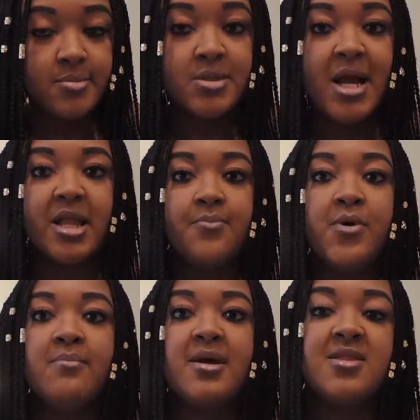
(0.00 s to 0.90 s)
Not to
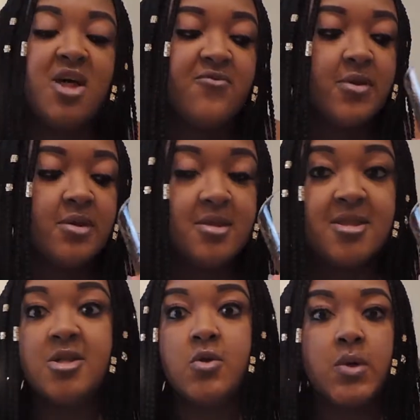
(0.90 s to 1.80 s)
put myself in this
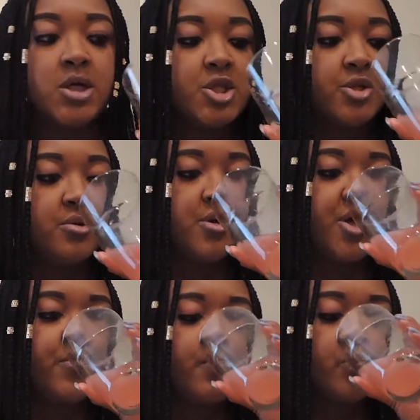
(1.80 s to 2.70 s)
situation, you
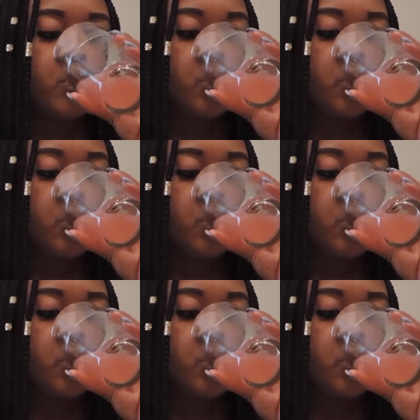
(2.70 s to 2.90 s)
know?